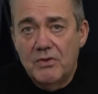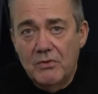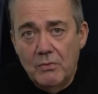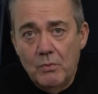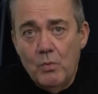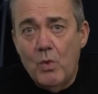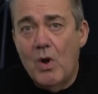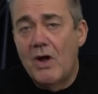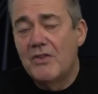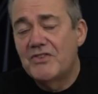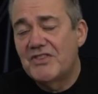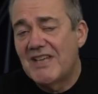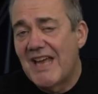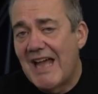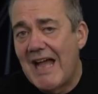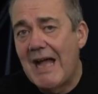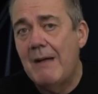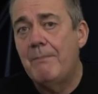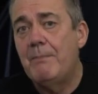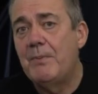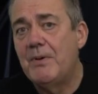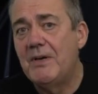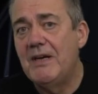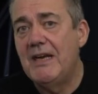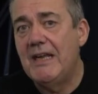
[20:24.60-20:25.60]
what's
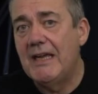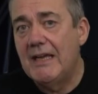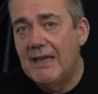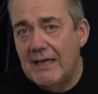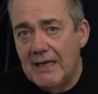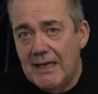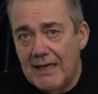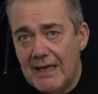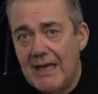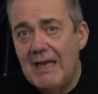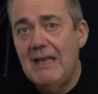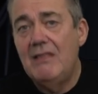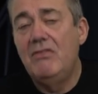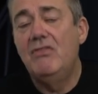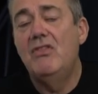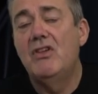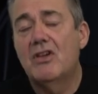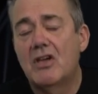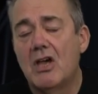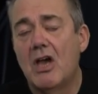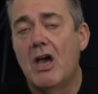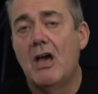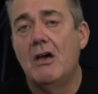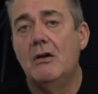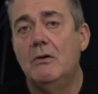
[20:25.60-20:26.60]
happening in the
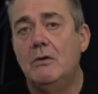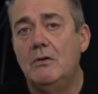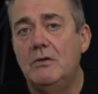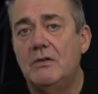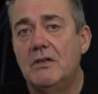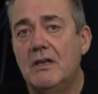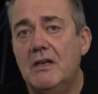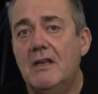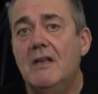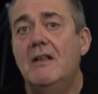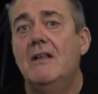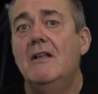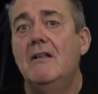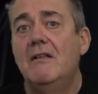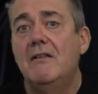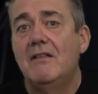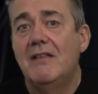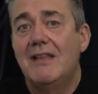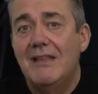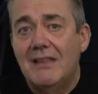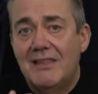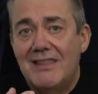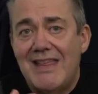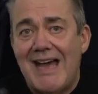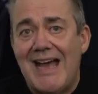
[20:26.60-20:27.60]
code.
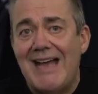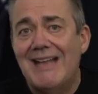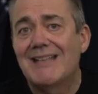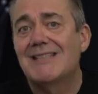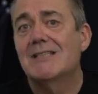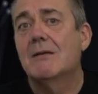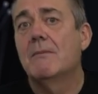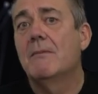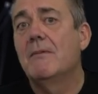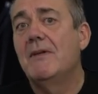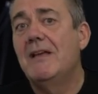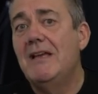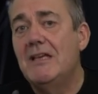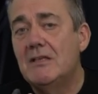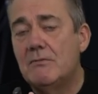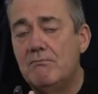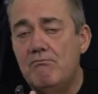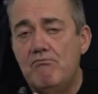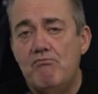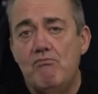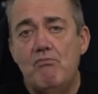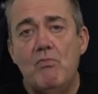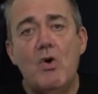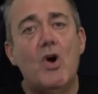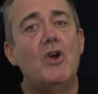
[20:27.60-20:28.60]
That is
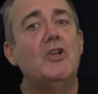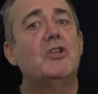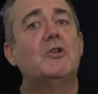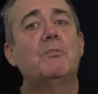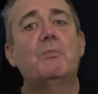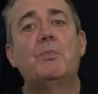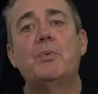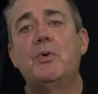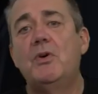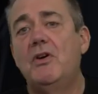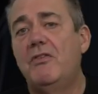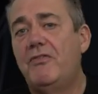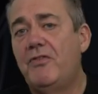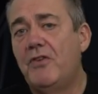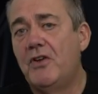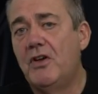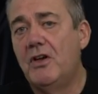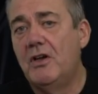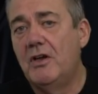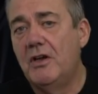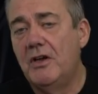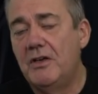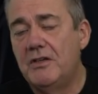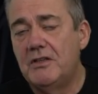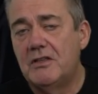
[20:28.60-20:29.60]
much
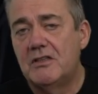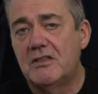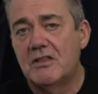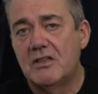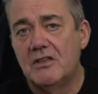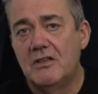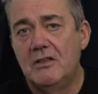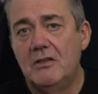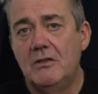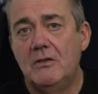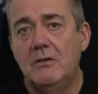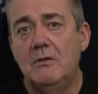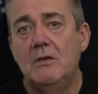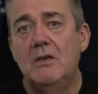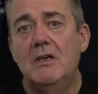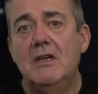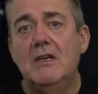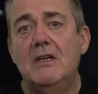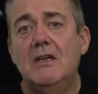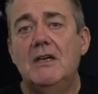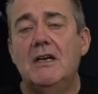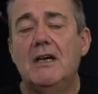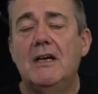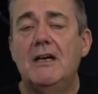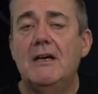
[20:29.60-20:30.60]
preferred to
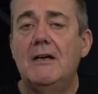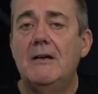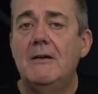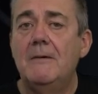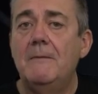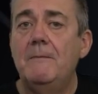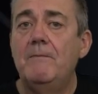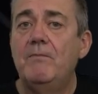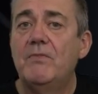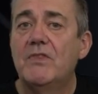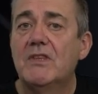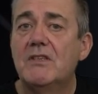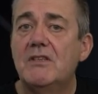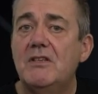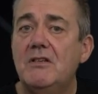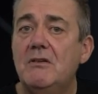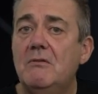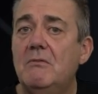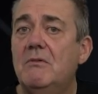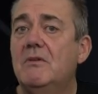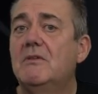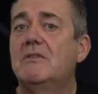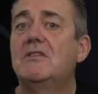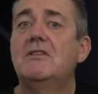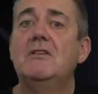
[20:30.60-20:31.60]
um,
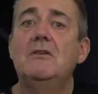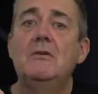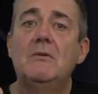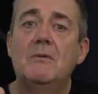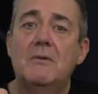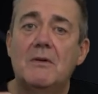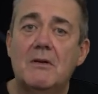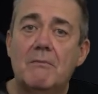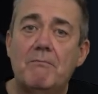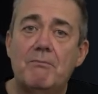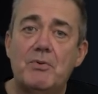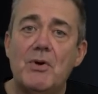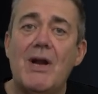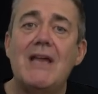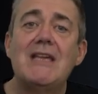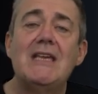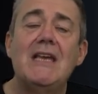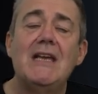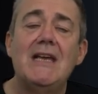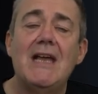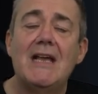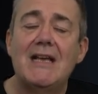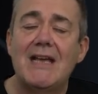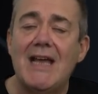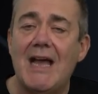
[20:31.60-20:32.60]
to to
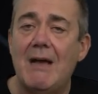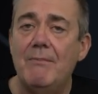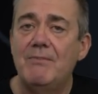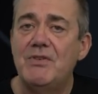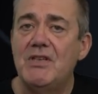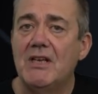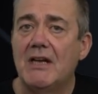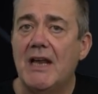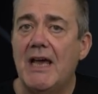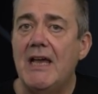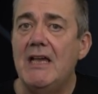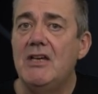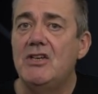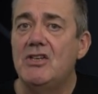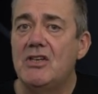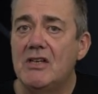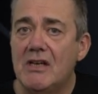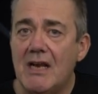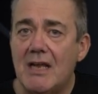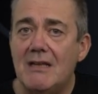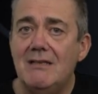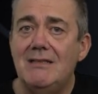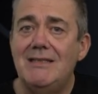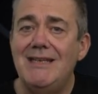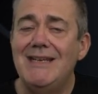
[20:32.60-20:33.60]
breaking
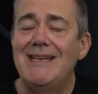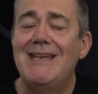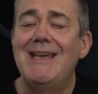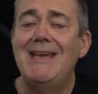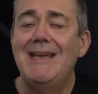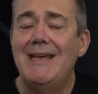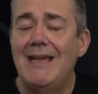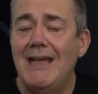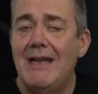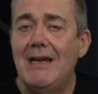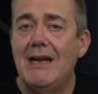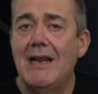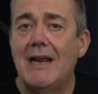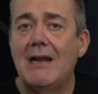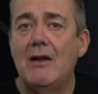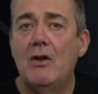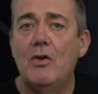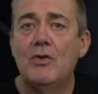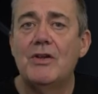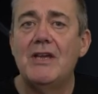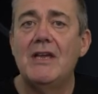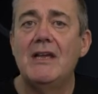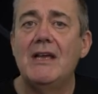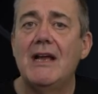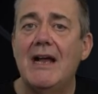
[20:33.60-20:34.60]
encapsulation and digging in and
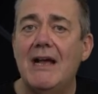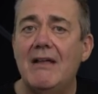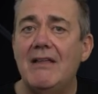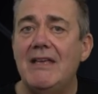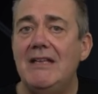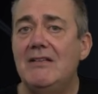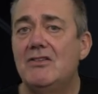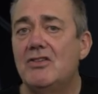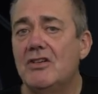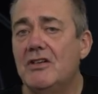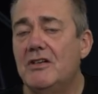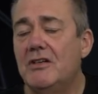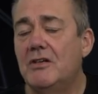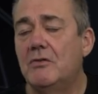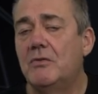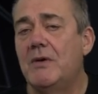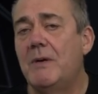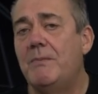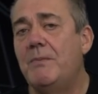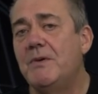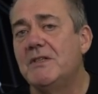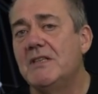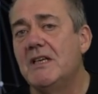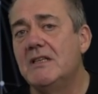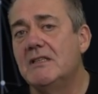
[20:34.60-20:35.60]
looking at internal
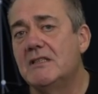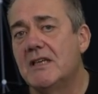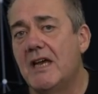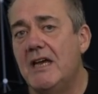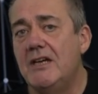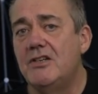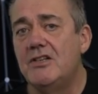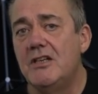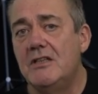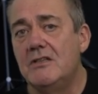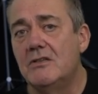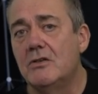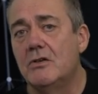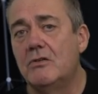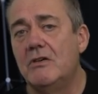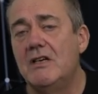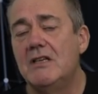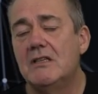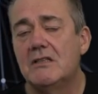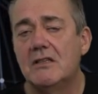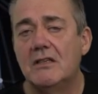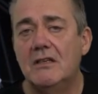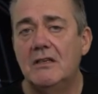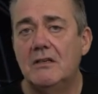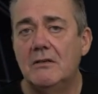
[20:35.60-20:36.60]
representations or
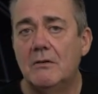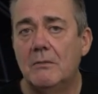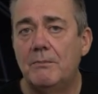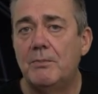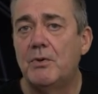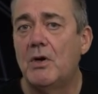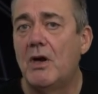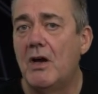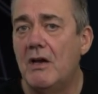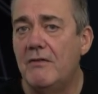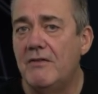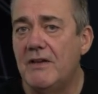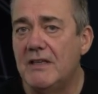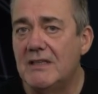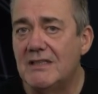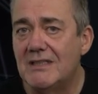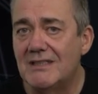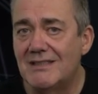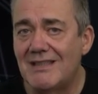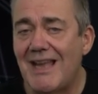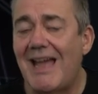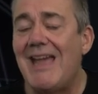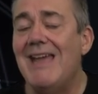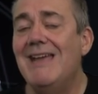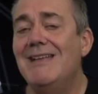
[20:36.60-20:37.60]
internal private
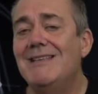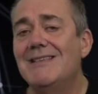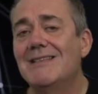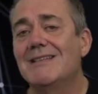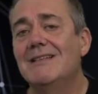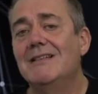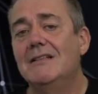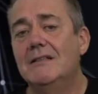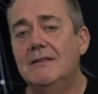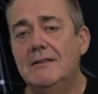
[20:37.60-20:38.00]
state.